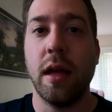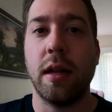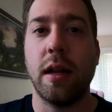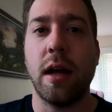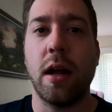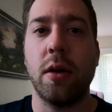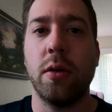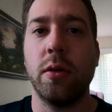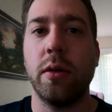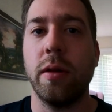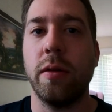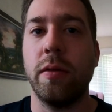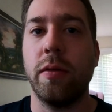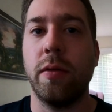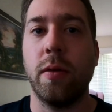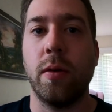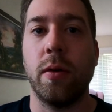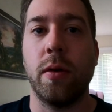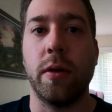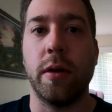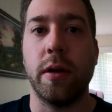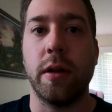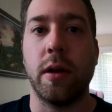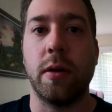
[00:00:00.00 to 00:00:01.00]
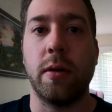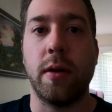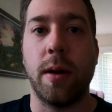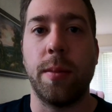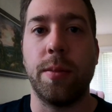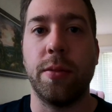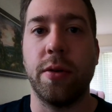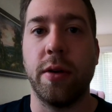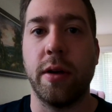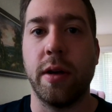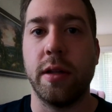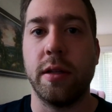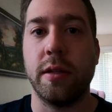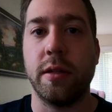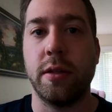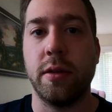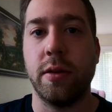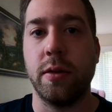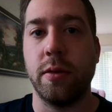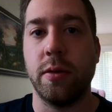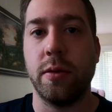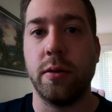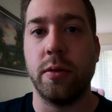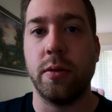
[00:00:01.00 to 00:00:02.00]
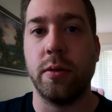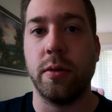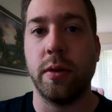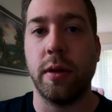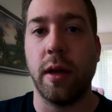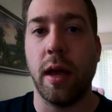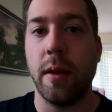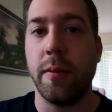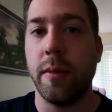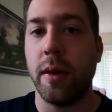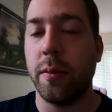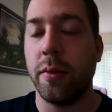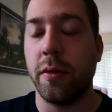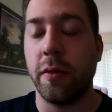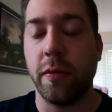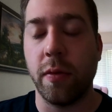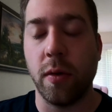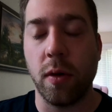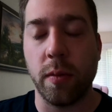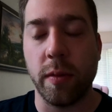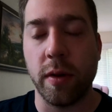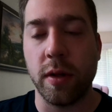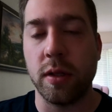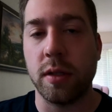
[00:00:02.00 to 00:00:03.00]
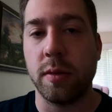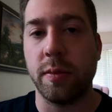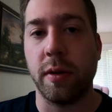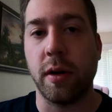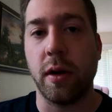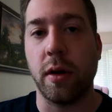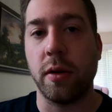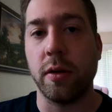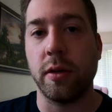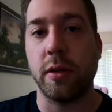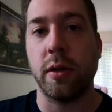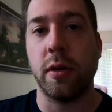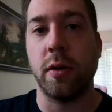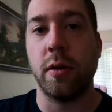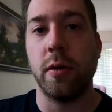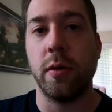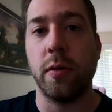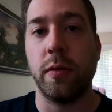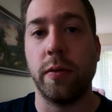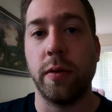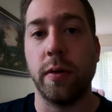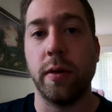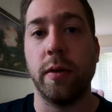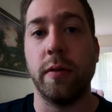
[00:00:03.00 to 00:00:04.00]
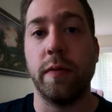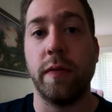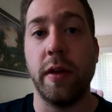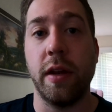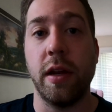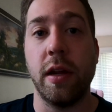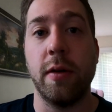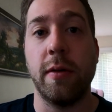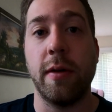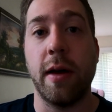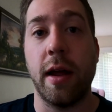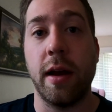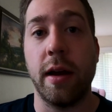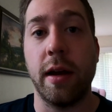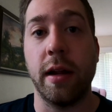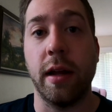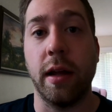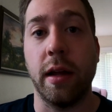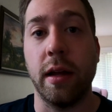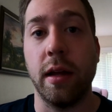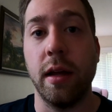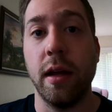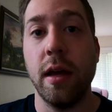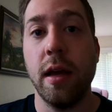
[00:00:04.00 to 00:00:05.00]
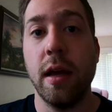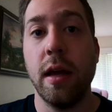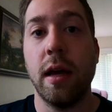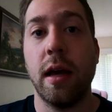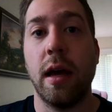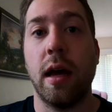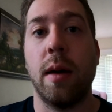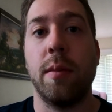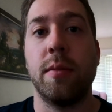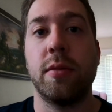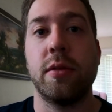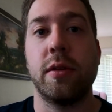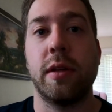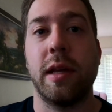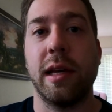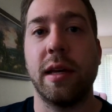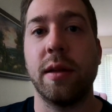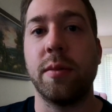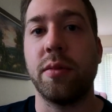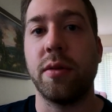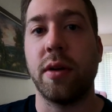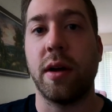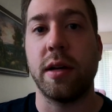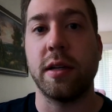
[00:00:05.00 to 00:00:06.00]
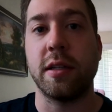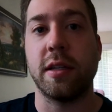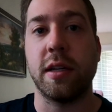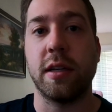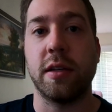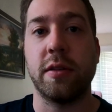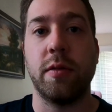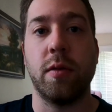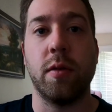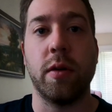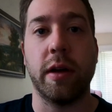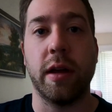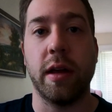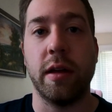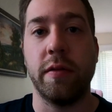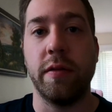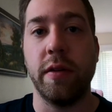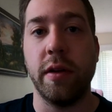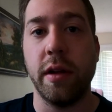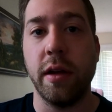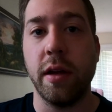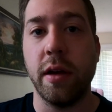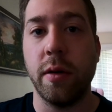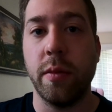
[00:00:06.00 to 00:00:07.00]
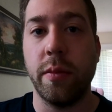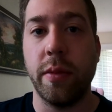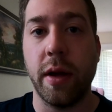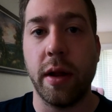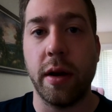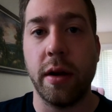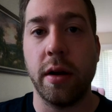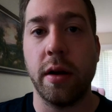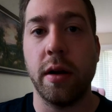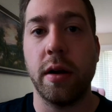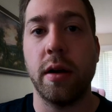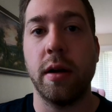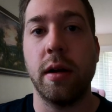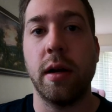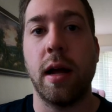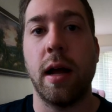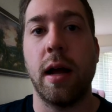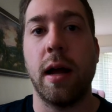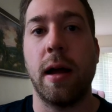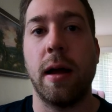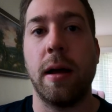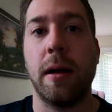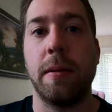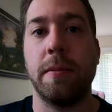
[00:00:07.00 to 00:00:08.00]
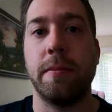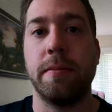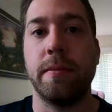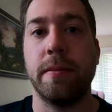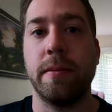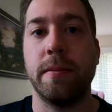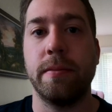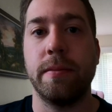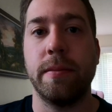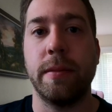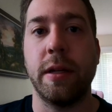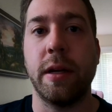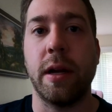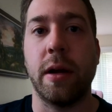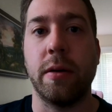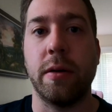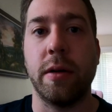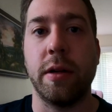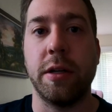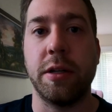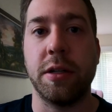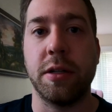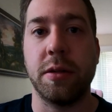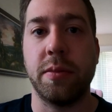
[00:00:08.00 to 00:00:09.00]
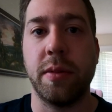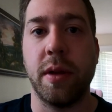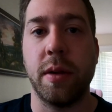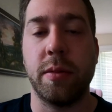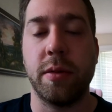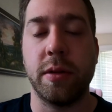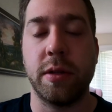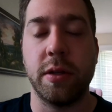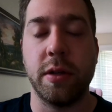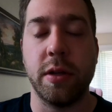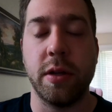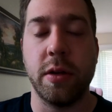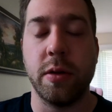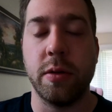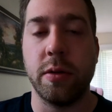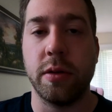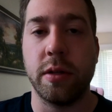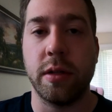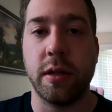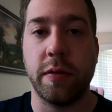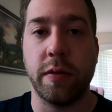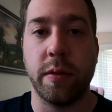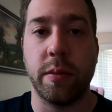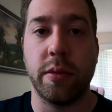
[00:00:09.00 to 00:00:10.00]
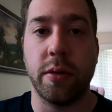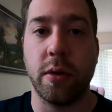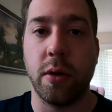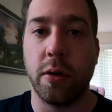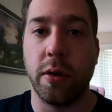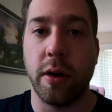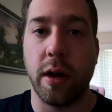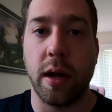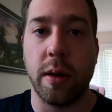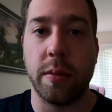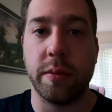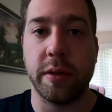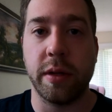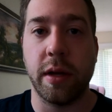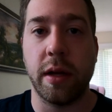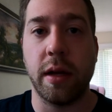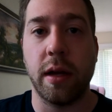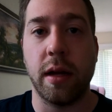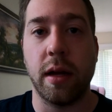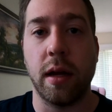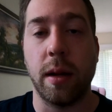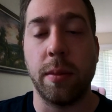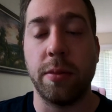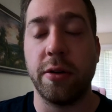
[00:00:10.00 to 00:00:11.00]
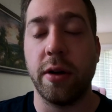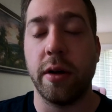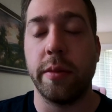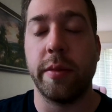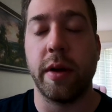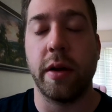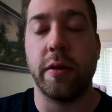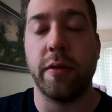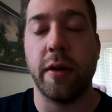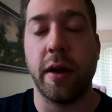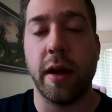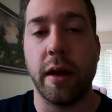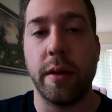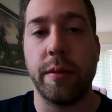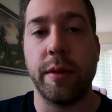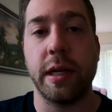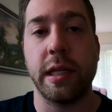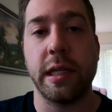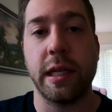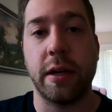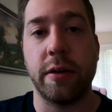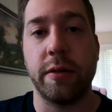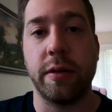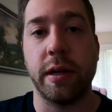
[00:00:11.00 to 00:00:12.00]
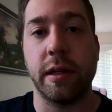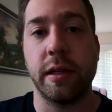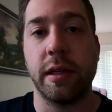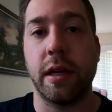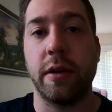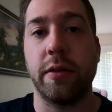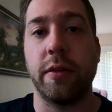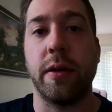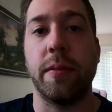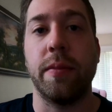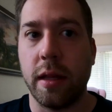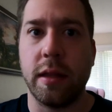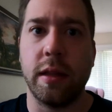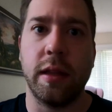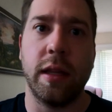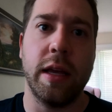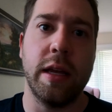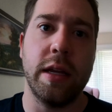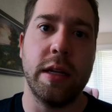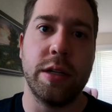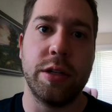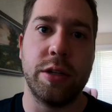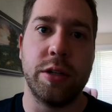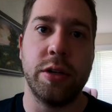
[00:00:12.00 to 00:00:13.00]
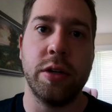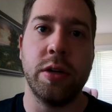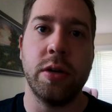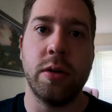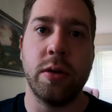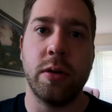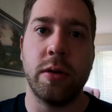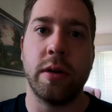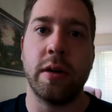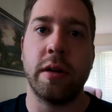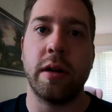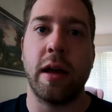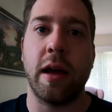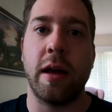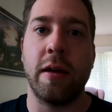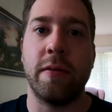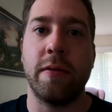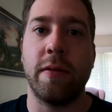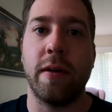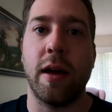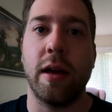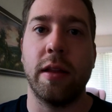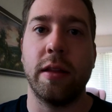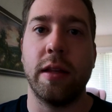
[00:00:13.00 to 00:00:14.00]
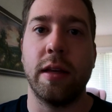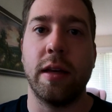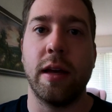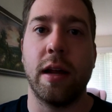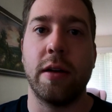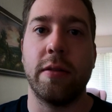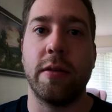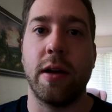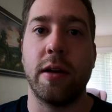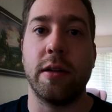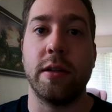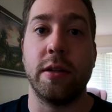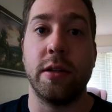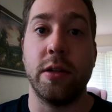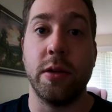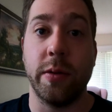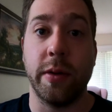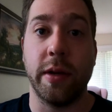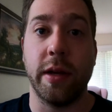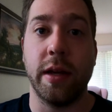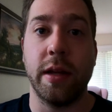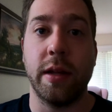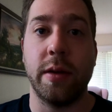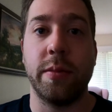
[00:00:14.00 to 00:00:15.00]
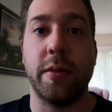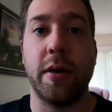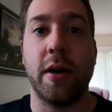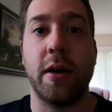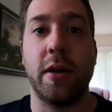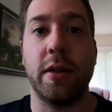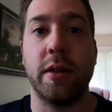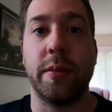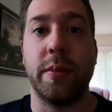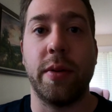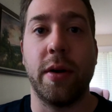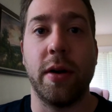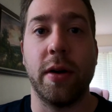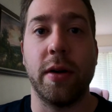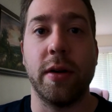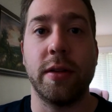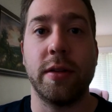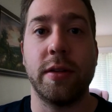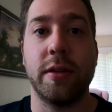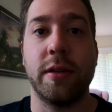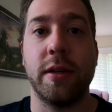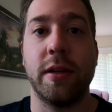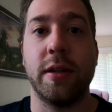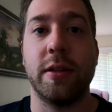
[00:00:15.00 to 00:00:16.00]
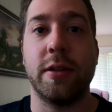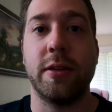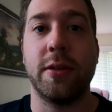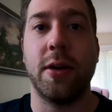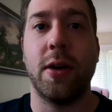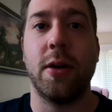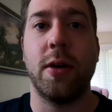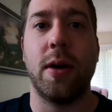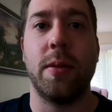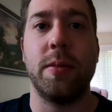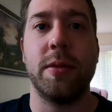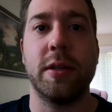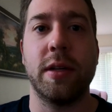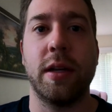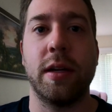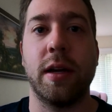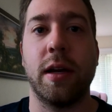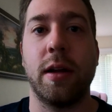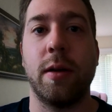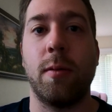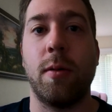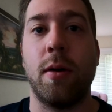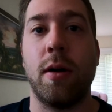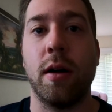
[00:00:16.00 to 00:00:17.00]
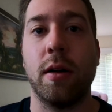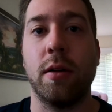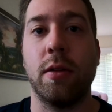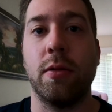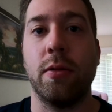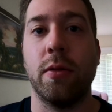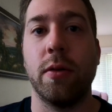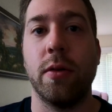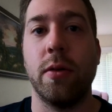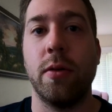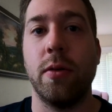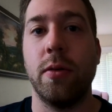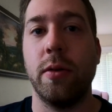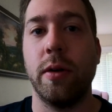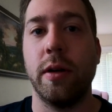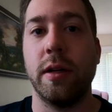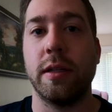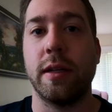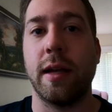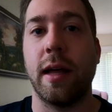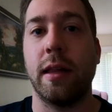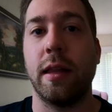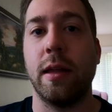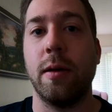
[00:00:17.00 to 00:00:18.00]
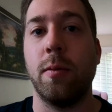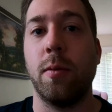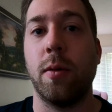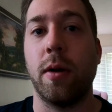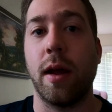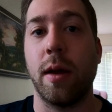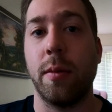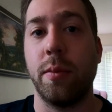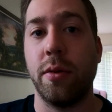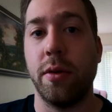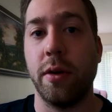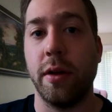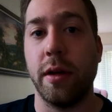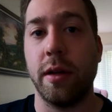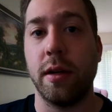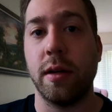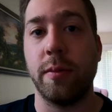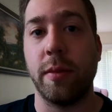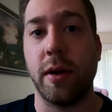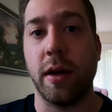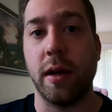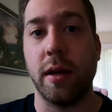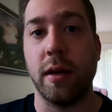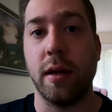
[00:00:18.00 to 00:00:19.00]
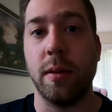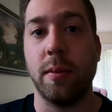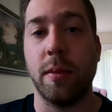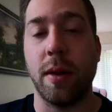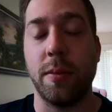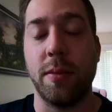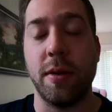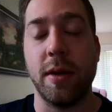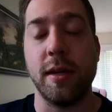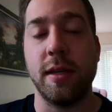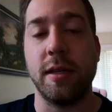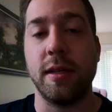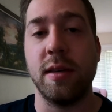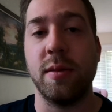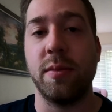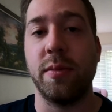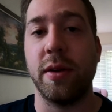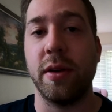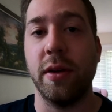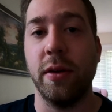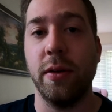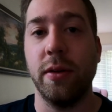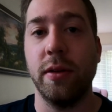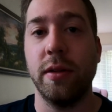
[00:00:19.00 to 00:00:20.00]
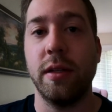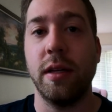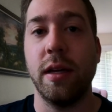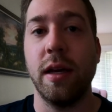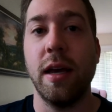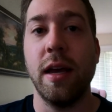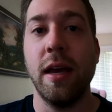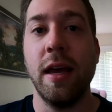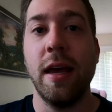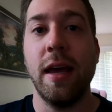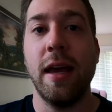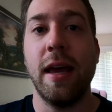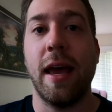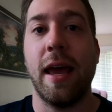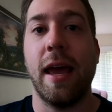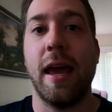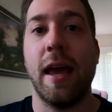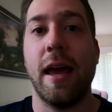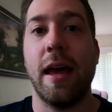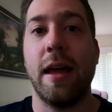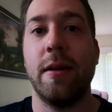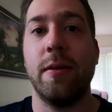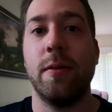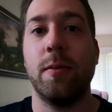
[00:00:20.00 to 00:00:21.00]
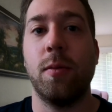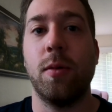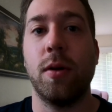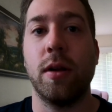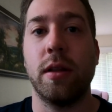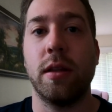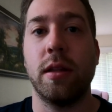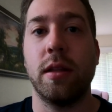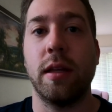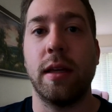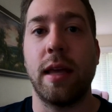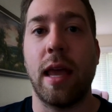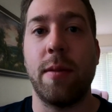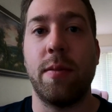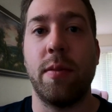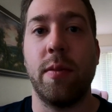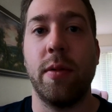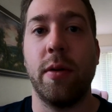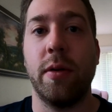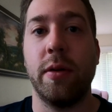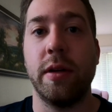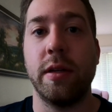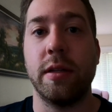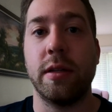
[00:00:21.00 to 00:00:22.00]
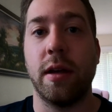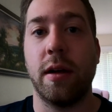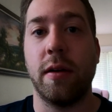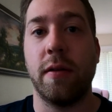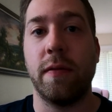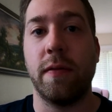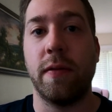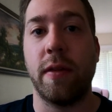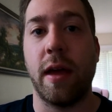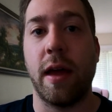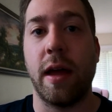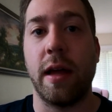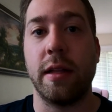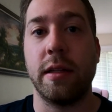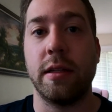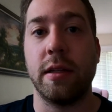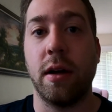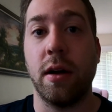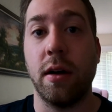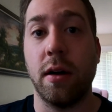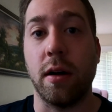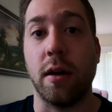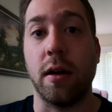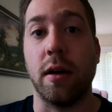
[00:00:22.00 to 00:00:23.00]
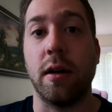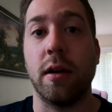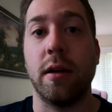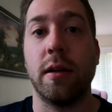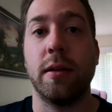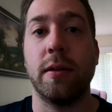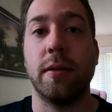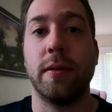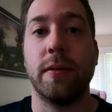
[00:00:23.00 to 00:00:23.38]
Not only for, upgrades to gaming performance, but also for video editing, so that I could process 4K video better, and just be able to use different programs, upgrade my RAM, etc., etc. In late June, I finally got around to doing it and bought all the parts, and so I'm just going to kind of walk through exactly what I put into my PC build and what the capabilities of that are.